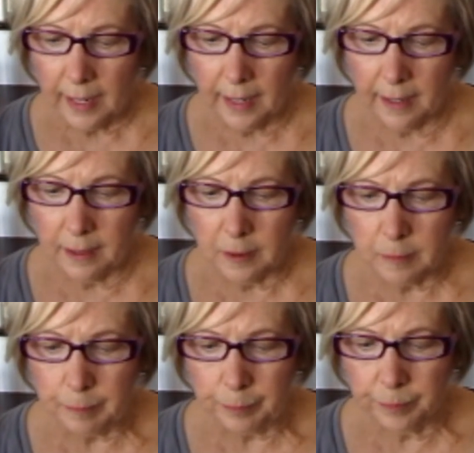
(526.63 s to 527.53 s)

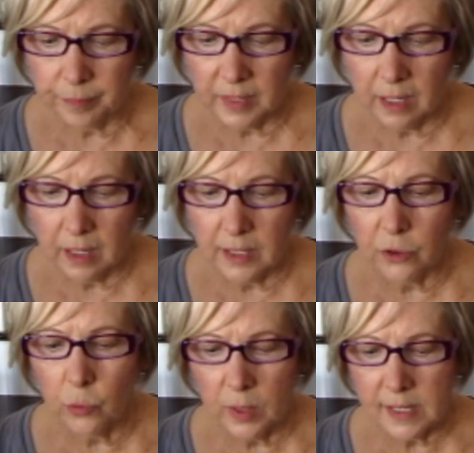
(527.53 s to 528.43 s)
Um,
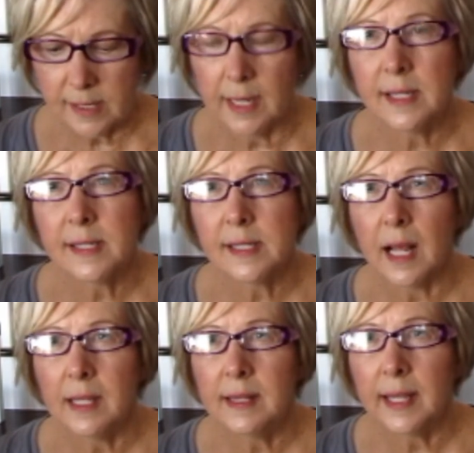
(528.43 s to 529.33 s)
another one is
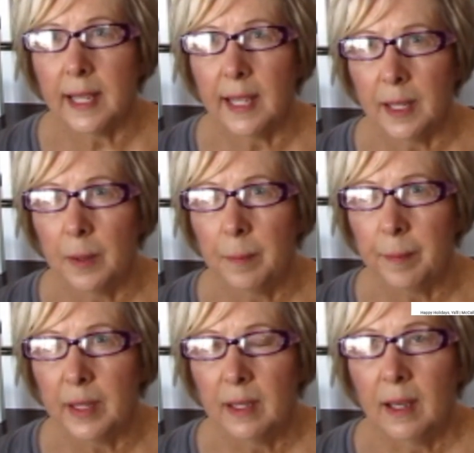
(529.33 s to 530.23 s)
Inside the
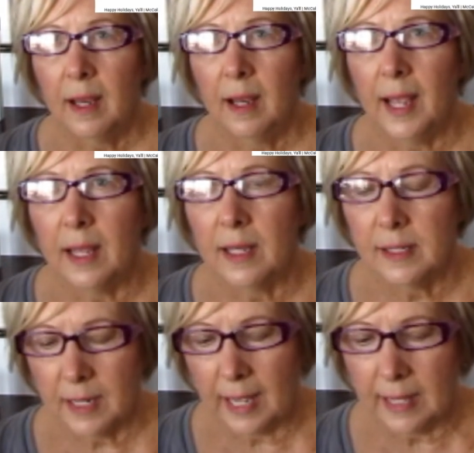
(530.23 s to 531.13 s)
Hem.
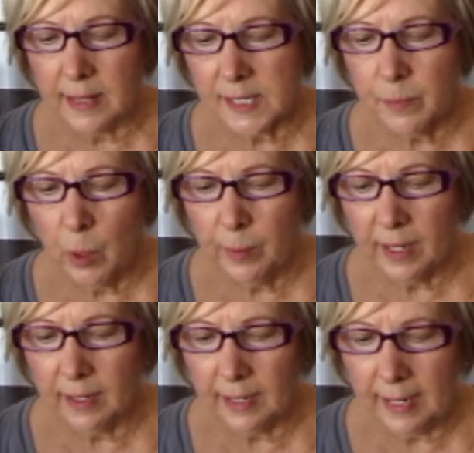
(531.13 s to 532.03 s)
And at this
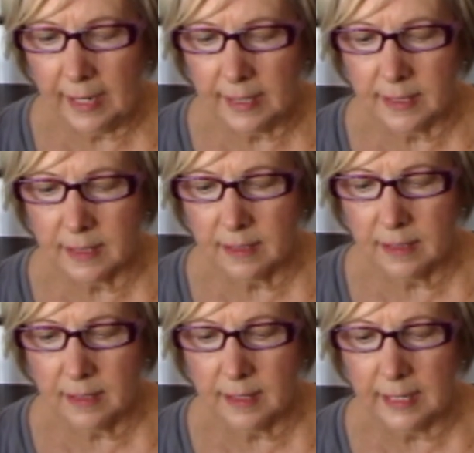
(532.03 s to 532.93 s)
moment, I can't
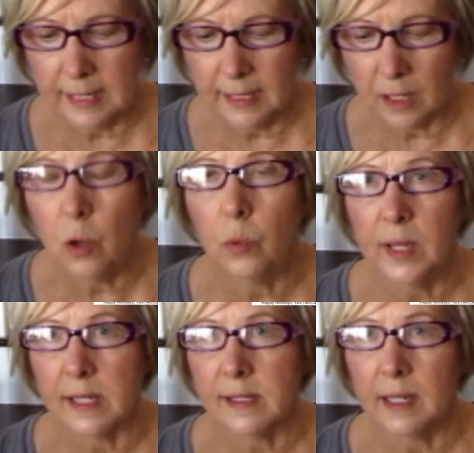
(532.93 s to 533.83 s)
think, oh
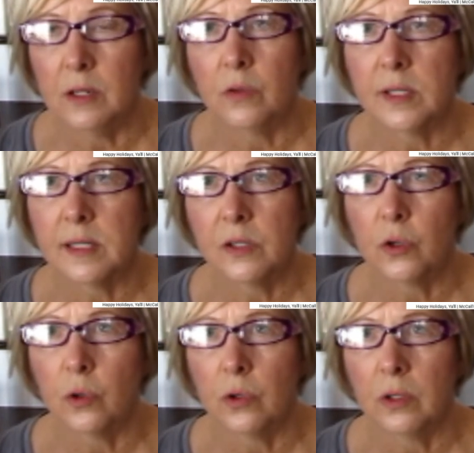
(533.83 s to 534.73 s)
yes, I know, this is a
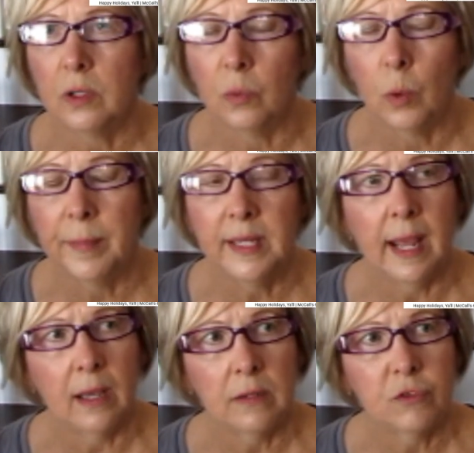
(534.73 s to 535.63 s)
girl, a woman
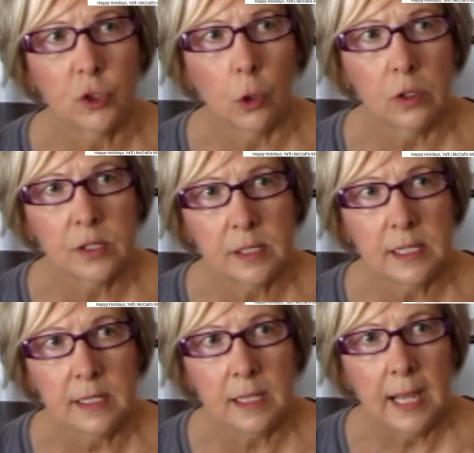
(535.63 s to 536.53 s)
out of
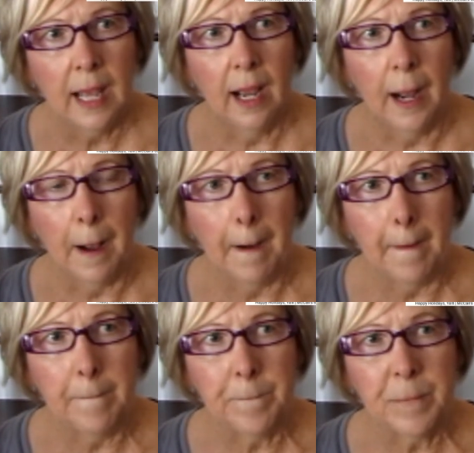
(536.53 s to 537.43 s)
Charleston.
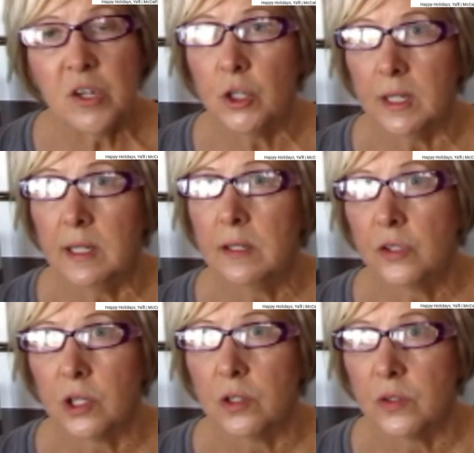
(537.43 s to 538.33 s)
Um, she
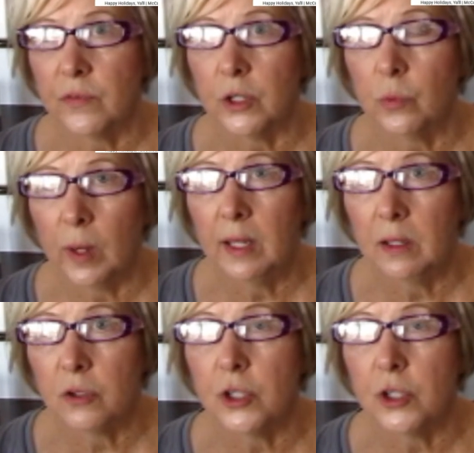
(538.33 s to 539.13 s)
sews very well.